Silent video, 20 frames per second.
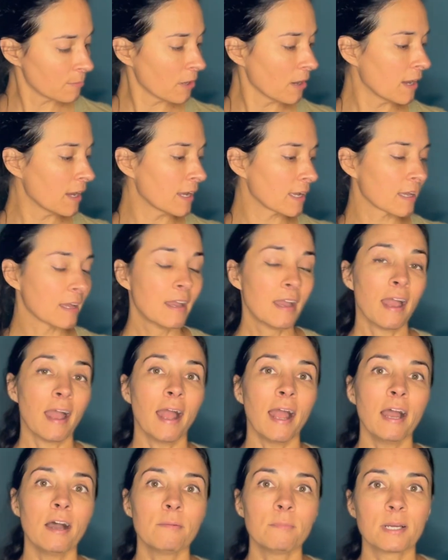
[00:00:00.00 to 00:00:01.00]
like,
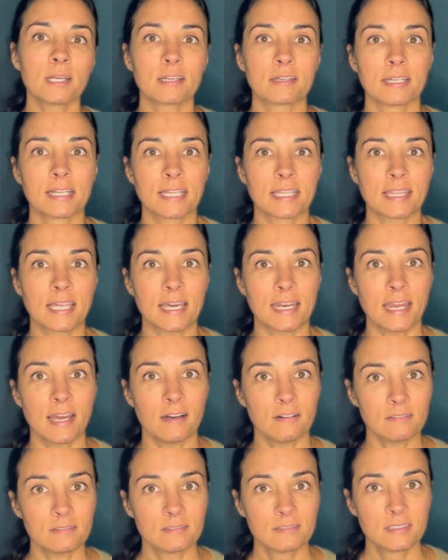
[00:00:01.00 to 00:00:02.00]
how am I going to get that
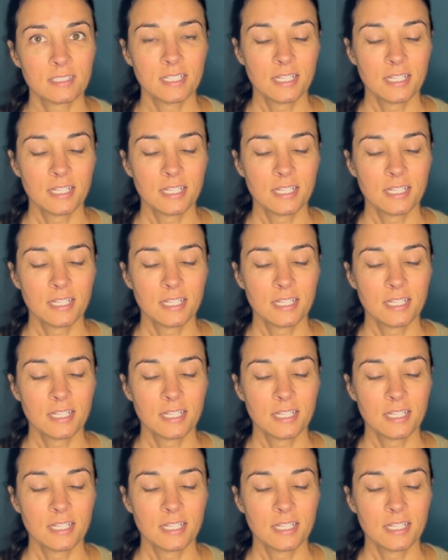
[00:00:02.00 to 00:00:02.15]
out?